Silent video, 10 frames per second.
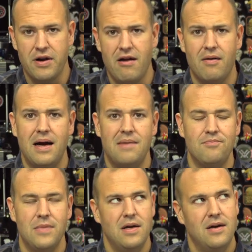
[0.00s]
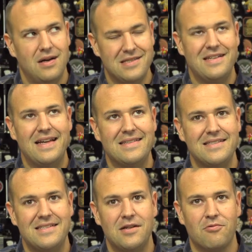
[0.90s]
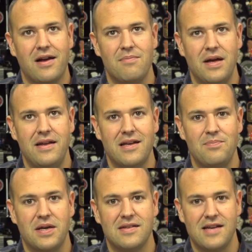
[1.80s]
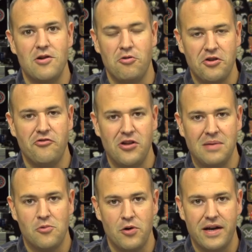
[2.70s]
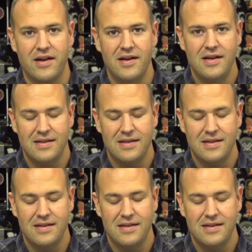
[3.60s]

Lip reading: Now, I'm a little hesitant in recommending it because I know it'll fill up quick.